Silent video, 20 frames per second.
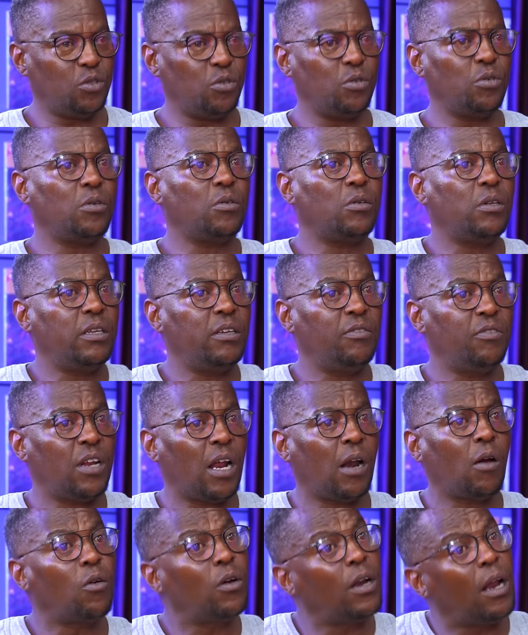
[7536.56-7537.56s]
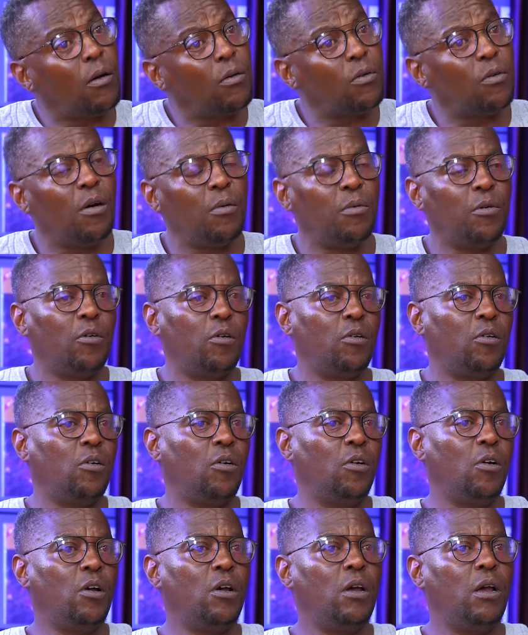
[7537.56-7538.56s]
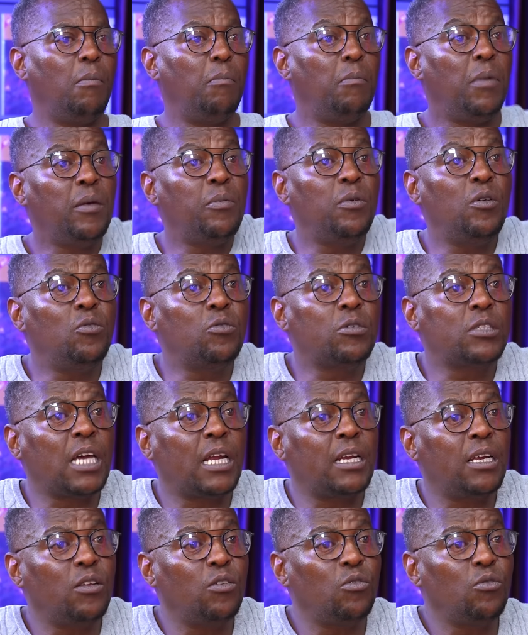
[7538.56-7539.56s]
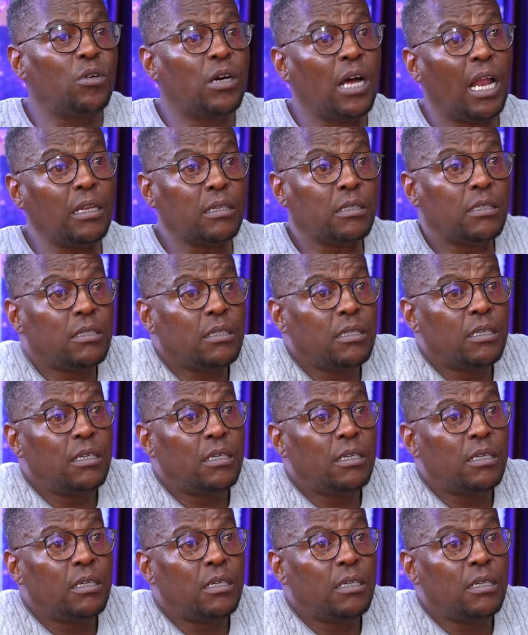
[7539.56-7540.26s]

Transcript: you, leave it alone now. Or maybe you start a new cult